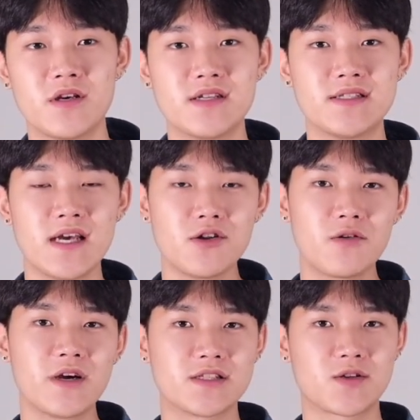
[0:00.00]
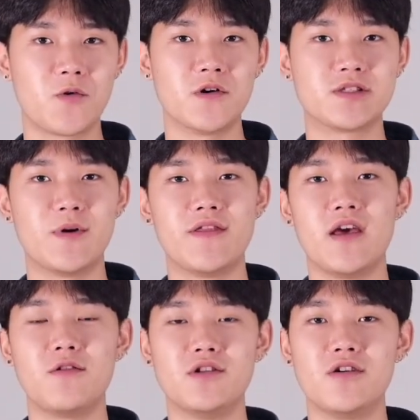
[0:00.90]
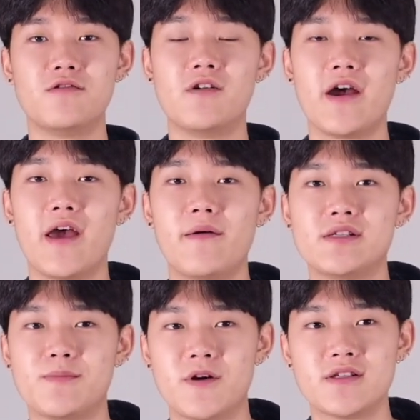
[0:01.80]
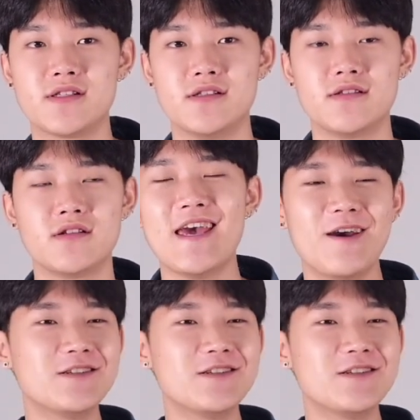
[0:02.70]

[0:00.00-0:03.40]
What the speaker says: Because they know my scores, but they don't know who I am as a person.